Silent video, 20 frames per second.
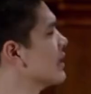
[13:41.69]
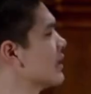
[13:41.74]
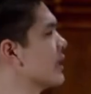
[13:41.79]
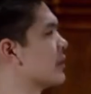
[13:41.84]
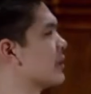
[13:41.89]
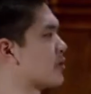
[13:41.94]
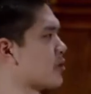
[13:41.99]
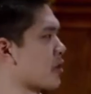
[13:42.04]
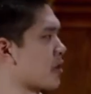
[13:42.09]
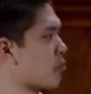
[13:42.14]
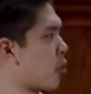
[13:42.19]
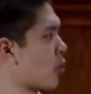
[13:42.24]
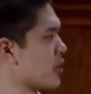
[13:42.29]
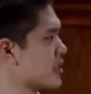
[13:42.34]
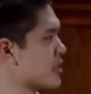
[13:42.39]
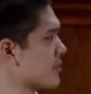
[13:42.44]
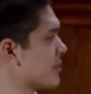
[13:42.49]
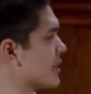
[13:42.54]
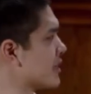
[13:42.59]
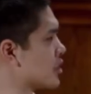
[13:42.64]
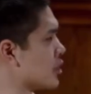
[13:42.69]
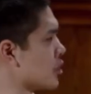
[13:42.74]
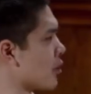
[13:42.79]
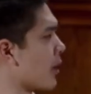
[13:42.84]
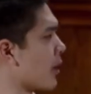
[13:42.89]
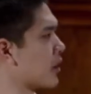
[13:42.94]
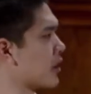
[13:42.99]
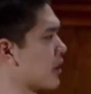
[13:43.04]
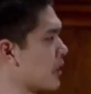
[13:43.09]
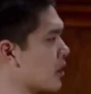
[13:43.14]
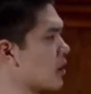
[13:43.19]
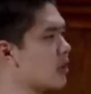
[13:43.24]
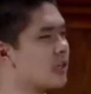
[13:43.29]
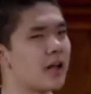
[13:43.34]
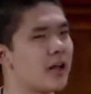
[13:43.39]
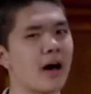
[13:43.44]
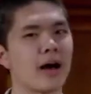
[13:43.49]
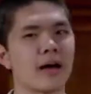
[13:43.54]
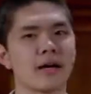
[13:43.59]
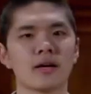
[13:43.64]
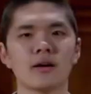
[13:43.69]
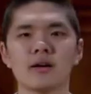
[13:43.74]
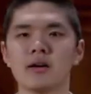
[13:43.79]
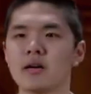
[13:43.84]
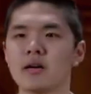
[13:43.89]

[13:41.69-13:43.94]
It's just pointing me to a single line